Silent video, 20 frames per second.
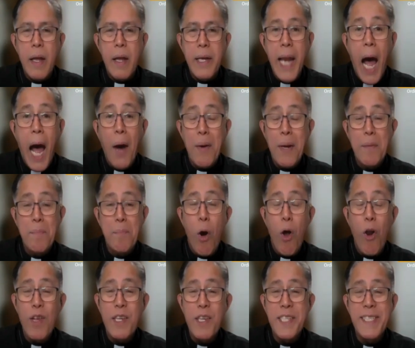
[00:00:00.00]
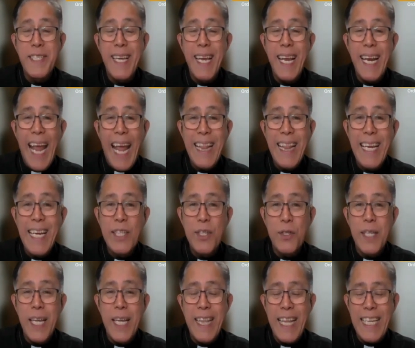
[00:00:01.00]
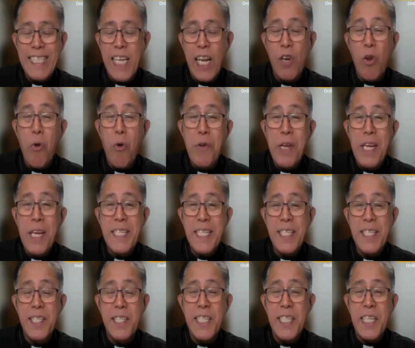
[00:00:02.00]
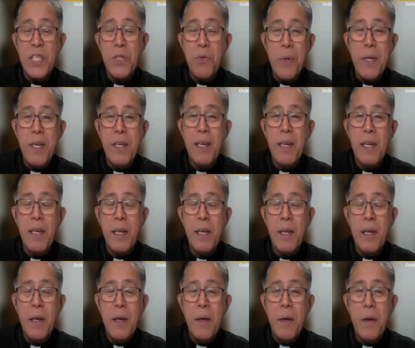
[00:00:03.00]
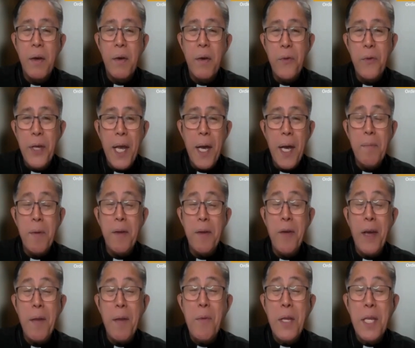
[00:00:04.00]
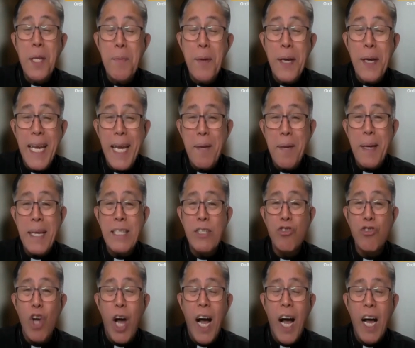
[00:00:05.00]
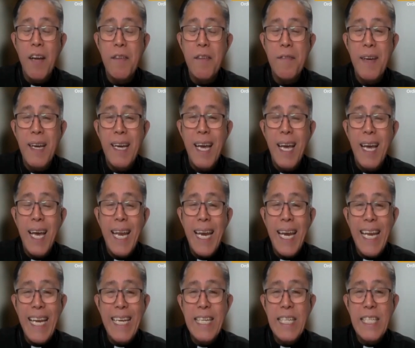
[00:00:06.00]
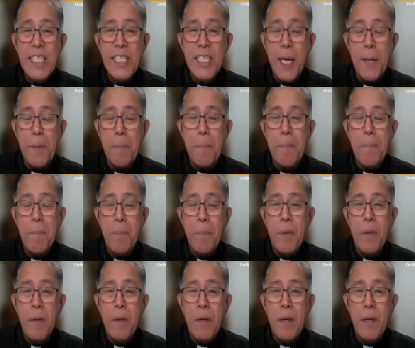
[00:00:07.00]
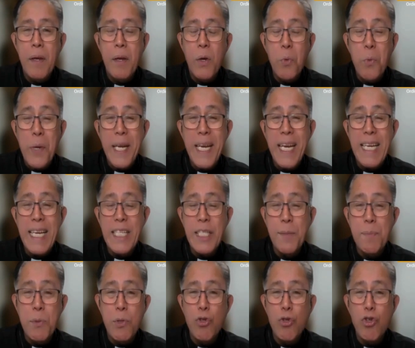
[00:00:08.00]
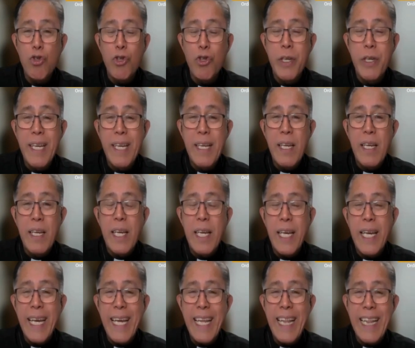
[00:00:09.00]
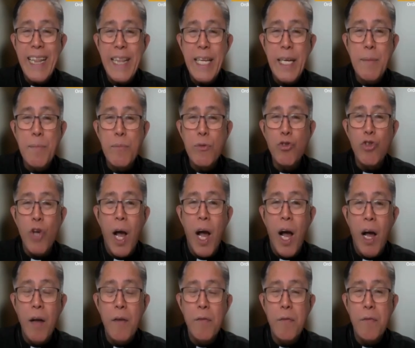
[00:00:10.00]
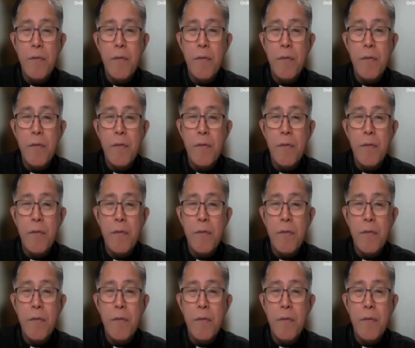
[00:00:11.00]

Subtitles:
Now in Paul's letter to the Thessalonians in the second reading, we have a very beautiful image of leadership when it is viewed in terms of